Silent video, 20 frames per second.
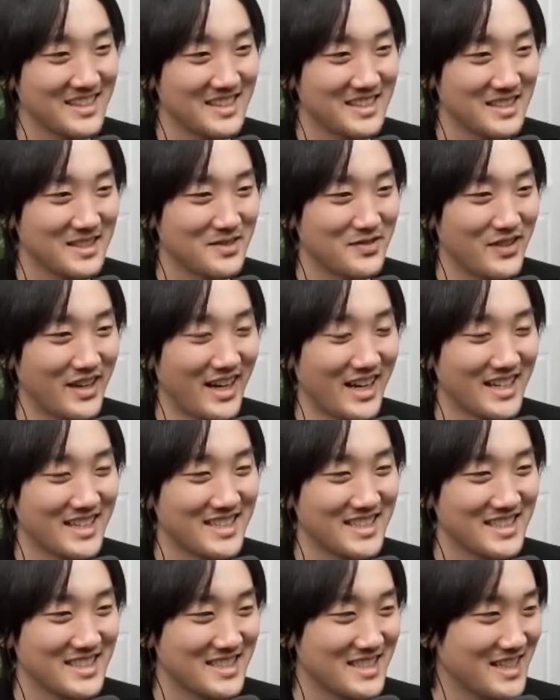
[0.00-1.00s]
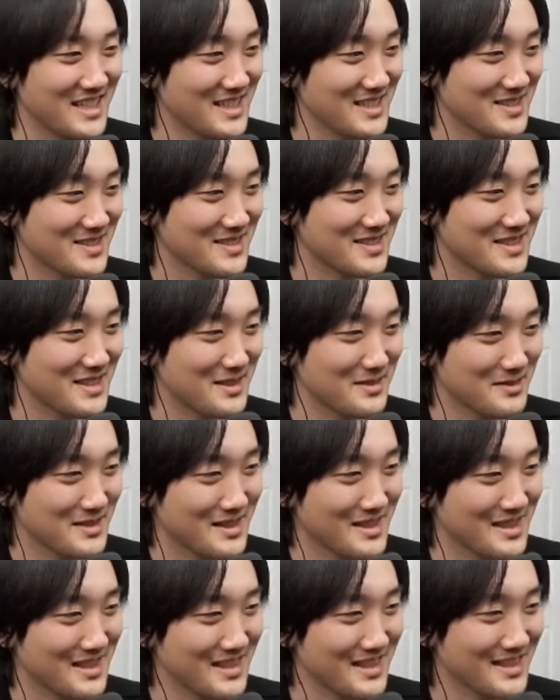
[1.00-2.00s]
Did he fashion change or
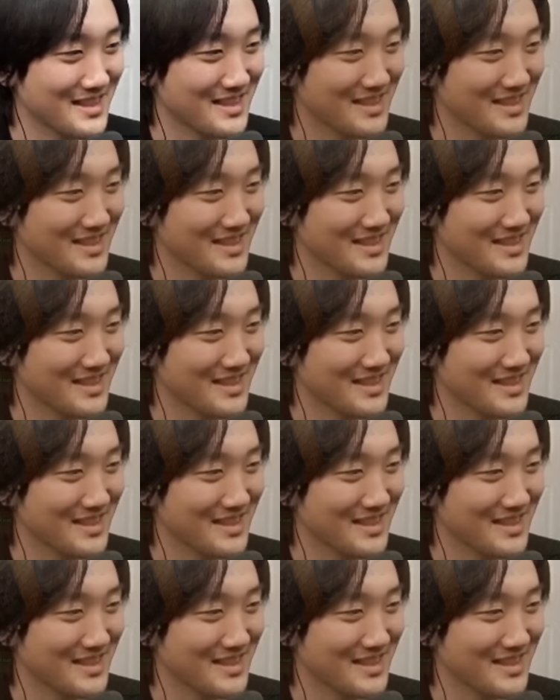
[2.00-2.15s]
something?